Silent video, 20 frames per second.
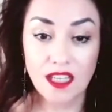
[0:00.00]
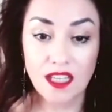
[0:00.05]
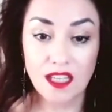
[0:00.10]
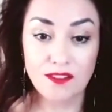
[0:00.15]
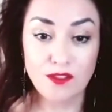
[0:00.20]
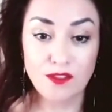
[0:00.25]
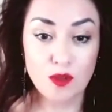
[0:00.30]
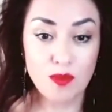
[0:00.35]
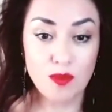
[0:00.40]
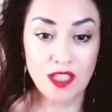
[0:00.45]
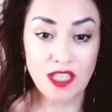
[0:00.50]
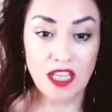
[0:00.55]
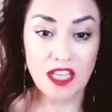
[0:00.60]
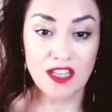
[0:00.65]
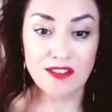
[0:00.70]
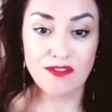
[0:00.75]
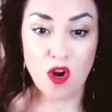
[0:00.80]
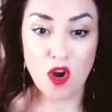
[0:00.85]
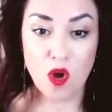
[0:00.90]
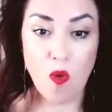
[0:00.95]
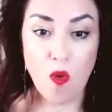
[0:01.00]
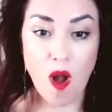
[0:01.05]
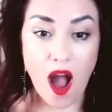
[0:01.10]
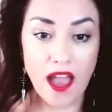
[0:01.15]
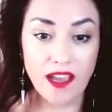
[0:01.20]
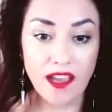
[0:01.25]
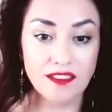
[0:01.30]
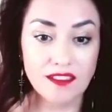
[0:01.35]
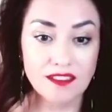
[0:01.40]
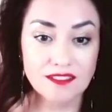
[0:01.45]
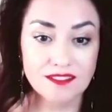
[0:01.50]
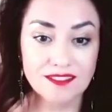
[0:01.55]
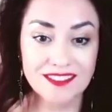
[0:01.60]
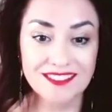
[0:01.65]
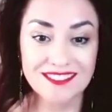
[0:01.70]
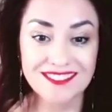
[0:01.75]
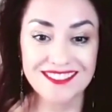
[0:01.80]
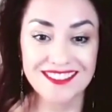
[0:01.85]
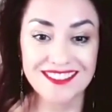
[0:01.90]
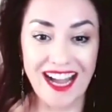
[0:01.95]
If you've been here for a while,
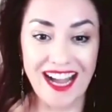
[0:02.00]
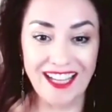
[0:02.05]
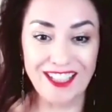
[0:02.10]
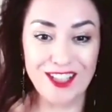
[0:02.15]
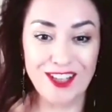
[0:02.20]
I